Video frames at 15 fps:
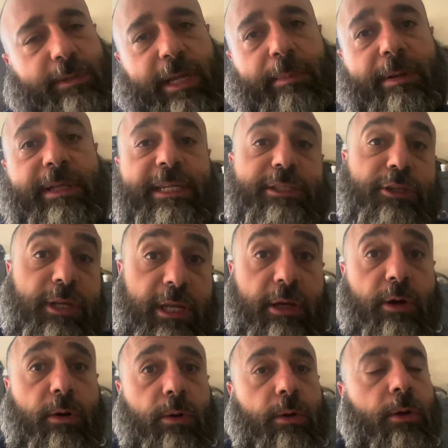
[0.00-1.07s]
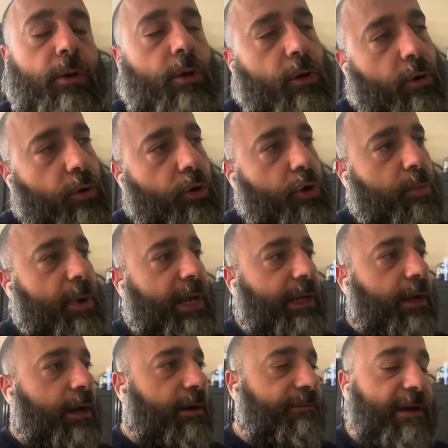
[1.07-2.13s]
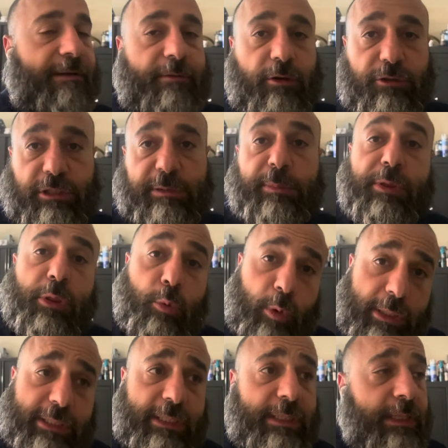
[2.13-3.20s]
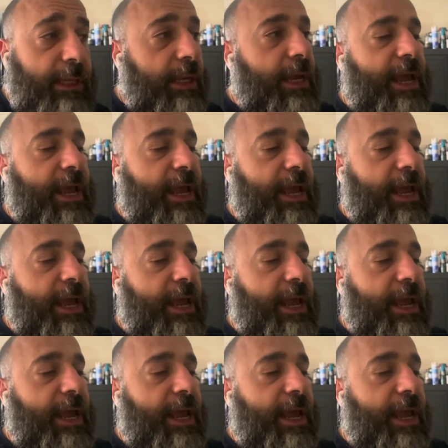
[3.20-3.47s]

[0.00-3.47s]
to take my Desert Eagle or my uh, 500 Smith & Wesson.